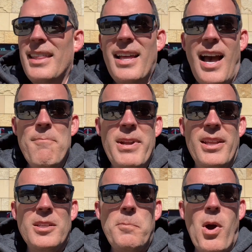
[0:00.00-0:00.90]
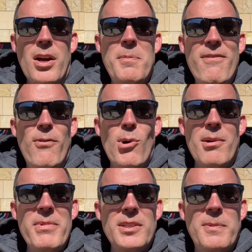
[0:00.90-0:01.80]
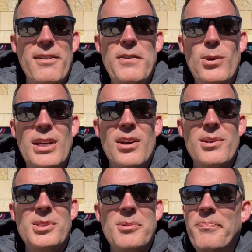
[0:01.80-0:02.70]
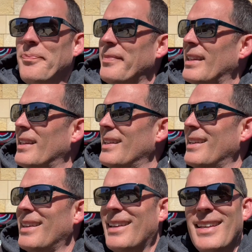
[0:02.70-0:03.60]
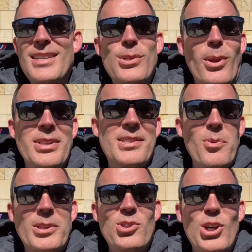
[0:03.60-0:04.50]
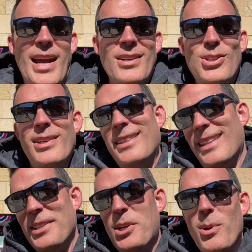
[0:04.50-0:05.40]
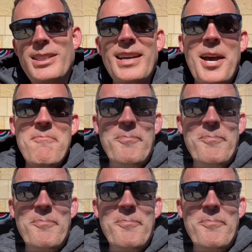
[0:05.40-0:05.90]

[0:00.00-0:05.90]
I've been to this park before, but it's been a few years. So let's see what's changed. Let's go inside.